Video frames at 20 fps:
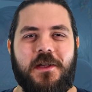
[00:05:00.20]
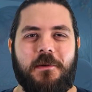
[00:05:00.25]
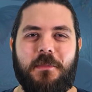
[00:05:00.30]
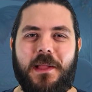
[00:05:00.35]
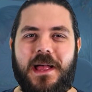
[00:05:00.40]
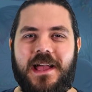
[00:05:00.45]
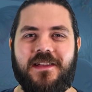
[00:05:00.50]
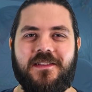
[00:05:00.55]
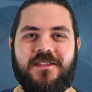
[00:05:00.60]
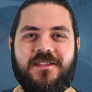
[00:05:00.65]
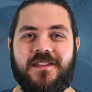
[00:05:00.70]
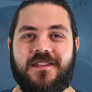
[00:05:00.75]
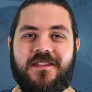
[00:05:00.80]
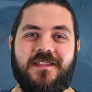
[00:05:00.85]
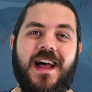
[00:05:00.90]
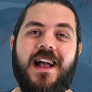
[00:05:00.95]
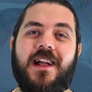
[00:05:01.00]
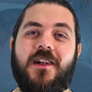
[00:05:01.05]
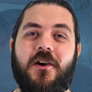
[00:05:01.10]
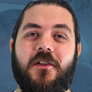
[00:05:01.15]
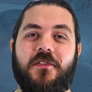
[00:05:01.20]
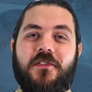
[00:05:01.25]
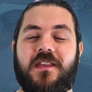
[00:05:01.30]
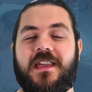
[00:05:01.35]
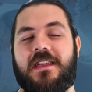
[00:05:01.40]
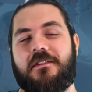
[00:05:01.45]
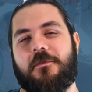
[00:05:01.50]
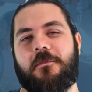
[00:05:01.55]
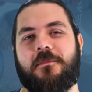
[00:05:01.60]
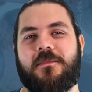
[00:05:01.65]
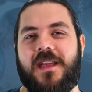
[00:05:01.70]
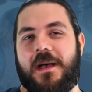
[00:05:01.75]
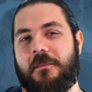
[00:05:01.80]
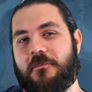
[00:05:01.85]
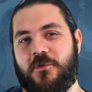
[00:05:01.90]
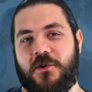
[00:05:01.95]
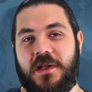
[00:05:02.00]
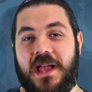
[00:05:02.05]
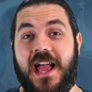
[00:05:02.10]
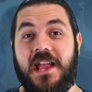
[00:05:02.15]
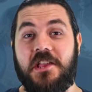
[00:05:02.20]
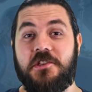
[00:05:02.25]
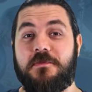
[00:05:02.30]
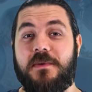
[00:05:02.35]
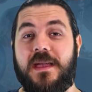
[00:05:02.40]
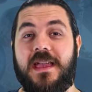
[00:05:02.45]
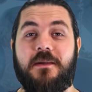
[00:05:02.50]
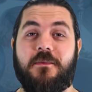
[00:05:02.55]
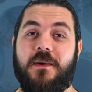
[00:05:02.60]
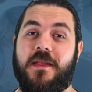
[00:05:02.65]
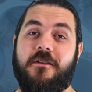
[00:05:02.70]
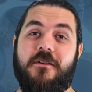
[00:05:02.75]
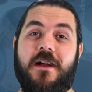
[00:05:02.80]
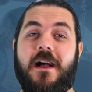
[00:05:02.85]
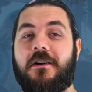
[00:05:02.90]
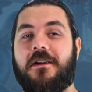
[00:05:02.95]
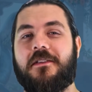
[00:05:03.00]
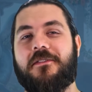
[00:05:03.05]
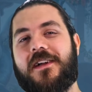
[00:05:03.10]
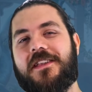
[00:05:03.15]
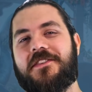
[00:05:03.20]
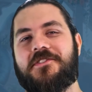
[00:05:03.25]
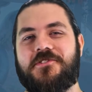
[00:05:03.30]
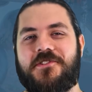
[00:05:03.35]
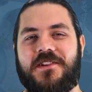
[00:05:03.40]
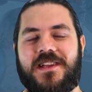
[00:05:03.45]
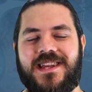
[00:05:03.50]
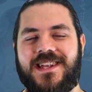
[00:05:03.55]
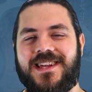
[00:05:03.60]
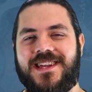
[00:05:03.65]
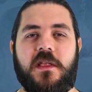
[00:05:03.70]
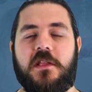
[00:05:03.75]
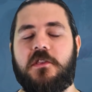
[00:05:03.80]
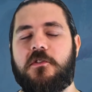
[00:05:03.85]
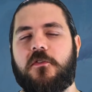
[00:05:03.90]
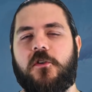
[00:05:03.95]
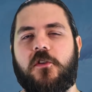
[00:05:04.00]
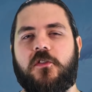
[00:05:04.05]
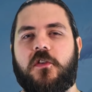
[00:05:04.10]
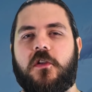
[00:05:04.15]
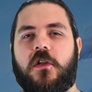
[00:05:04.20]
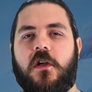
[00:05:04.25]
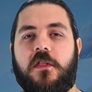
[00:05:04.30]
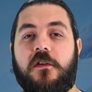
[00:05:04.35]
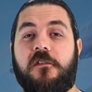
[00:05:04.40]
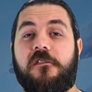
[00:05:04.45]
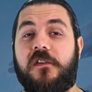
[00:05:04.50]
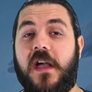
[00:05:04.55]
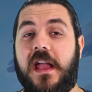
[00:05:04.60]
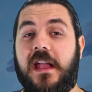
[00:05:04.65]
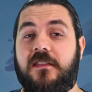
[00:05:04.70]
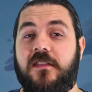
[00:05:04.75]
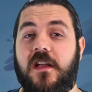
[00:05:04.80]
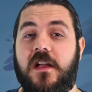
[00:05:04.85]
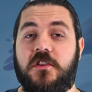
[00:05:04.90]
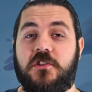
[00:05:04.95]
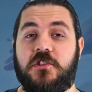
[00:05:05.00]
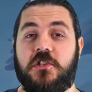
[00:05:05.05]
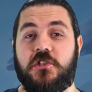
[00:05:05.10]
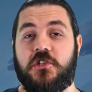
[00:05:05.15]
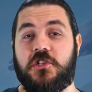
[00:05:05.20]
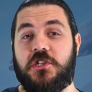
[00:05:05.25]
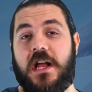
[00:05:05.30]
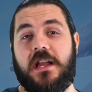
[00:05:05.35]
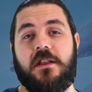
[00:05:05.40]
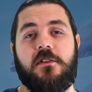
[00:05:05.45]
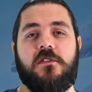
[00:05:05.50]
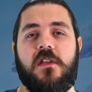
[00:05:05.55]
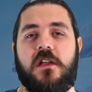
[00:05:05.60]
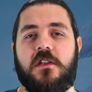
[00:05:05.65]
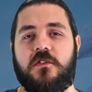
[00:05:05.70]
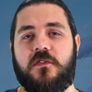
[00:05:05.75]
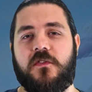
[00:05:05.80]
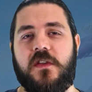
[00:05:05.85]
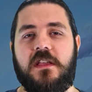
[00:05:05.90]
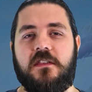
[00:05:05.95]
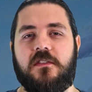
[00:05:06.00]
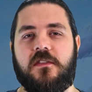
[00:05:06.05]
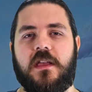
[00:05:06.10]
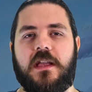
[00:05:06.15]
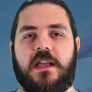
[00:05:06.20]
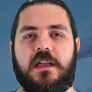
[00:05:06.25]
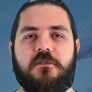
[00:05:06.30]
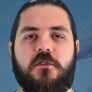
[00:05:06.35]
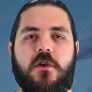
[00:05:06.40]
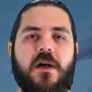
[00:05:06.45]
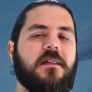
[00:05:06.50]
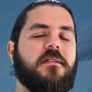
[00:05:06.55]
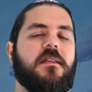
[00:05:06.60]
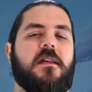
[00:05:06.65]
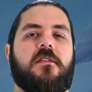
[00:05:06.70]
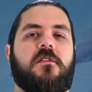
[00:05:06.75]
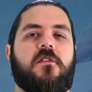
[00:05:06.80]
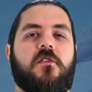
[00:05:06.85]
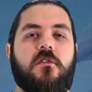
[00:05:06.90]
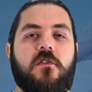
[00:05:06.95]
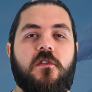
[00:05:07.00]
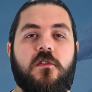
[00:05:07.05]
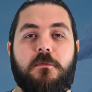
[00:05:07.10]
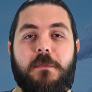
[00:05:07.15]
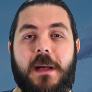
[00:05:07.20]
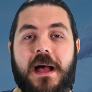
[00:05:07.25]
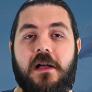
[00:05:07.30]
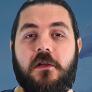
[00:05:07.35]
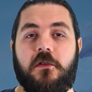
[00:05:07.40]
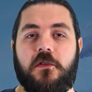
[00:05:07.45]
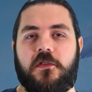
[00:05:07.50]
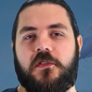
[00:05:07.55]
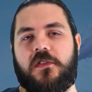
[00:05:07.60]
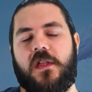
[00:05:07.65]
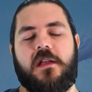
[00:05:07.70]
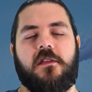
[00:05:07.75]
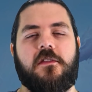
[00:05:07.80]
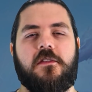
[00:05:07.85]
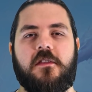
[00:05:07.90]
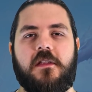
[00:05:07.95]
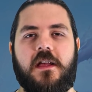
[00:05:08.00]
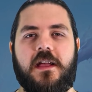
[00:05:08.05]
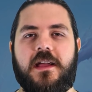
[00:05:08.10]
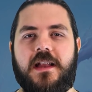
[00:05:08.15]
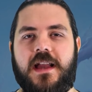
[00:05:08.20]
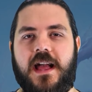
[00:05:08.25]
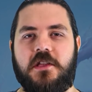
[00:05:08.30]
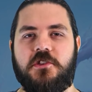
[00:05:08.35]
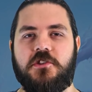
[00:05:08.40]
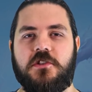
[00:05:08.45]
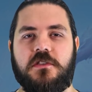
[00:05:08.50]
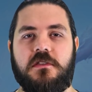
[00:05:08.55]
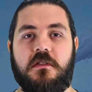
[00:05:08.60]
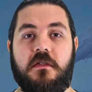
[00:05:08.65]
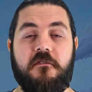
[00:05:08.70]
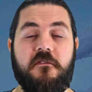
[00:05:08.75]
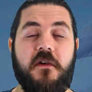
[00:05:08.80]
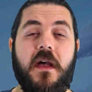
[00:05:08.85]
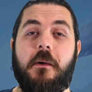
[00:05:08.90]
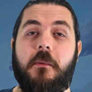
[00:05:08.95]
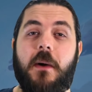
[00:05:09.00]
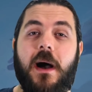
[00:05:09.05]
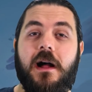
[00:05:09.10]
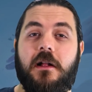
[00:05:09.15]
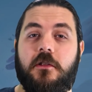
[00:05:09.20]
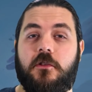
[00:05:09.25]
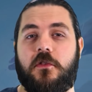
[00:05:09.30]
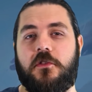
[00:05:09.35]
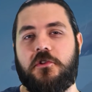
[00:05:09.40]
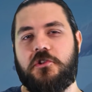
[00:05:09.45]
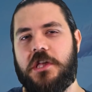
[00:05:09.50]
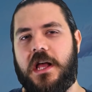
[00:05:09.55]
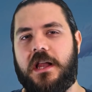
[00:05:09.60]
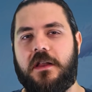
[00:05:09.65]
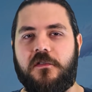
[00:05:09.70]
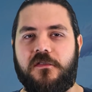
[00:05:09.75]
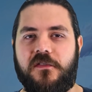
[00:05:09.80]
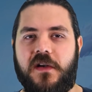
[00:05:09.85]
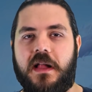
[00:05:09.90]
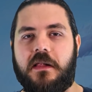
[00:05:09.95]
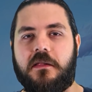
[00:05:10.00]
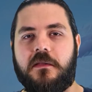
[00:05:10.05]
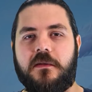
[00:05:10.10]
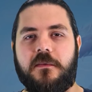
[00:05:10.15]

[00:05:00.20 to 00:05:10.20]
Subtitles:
for your players to snack on to give them temporary HP when they're out adventuring. Then you've also got the Fey Touch and Shadow Touch feats that give you access to spells thanks to their connection to the Feywild or the Shadowfell.